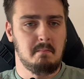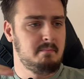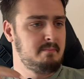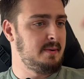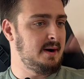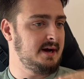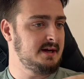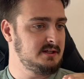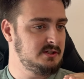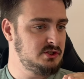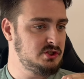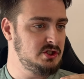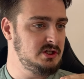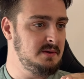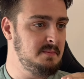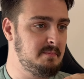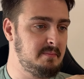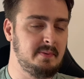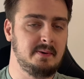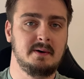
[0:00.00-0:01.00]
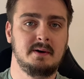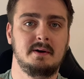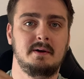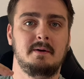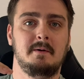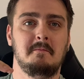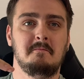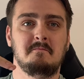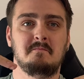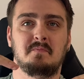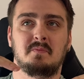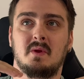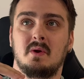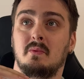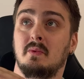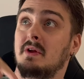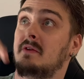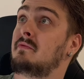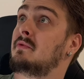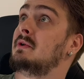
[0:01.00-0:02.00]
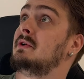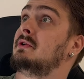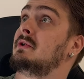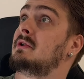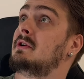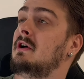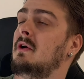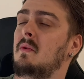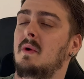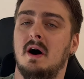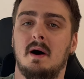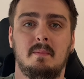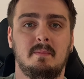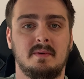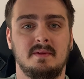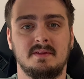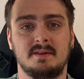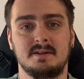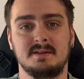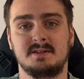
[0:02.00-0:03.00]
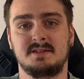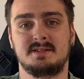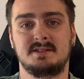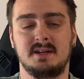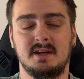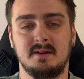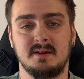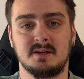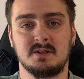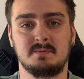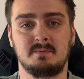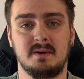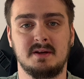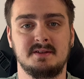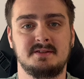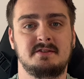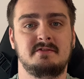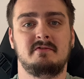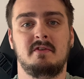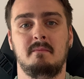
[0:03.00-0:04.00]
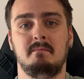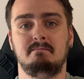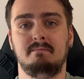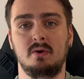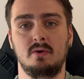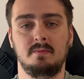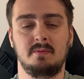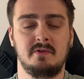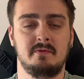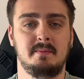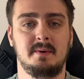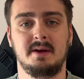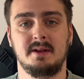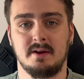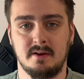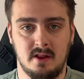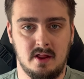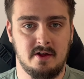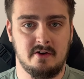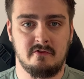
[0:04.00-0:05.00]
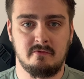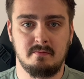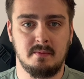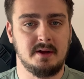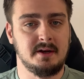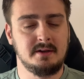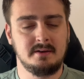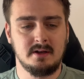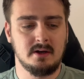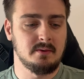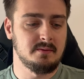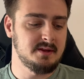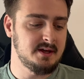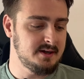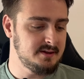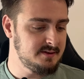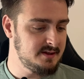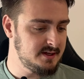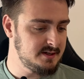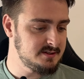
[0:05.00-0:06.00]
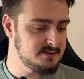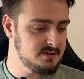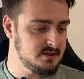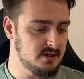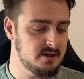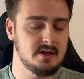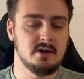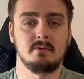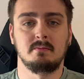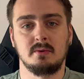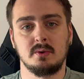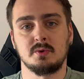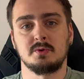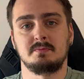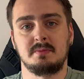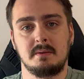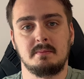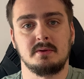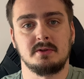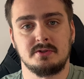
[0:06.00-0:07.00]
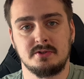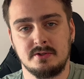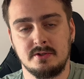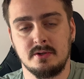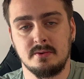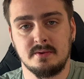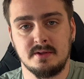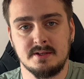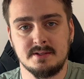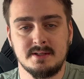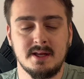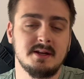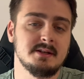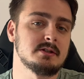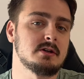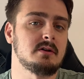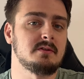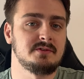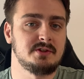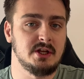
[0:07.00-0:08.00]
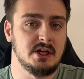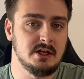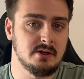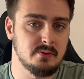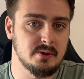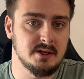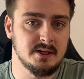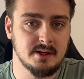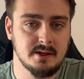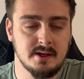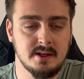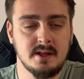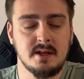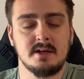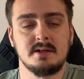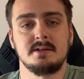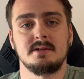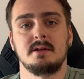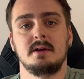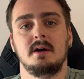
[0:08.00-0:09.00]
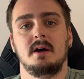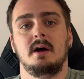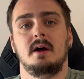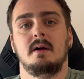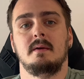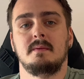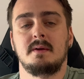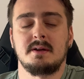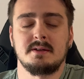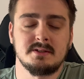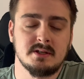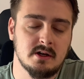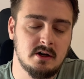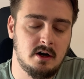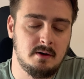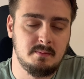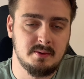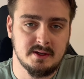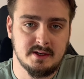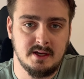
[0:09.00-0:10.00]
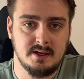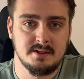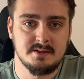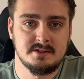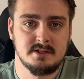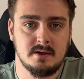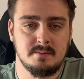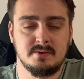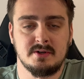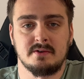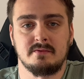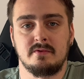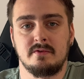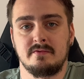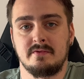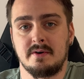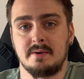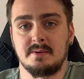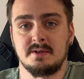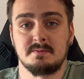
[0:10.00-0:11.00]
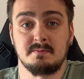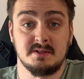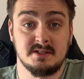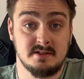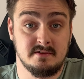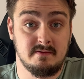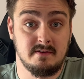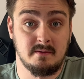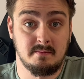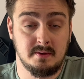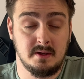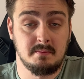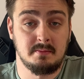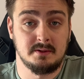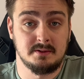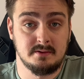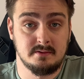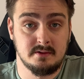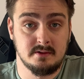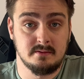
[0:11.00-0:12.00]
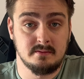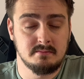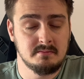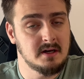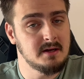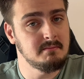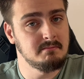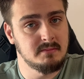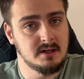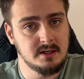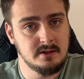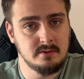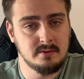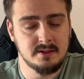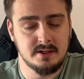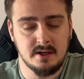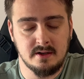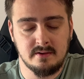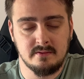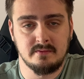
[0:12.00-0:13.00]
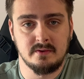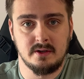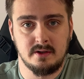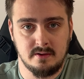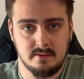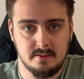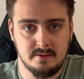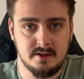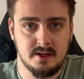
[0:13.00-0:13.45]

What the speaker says: buy cheap, wait for it to go up, and then sell expensive, and boom, you've made a lot of money. No, that is not how most people should do this. That is called day trading, and that is a complicated subject for very specific people to do. I might do another video on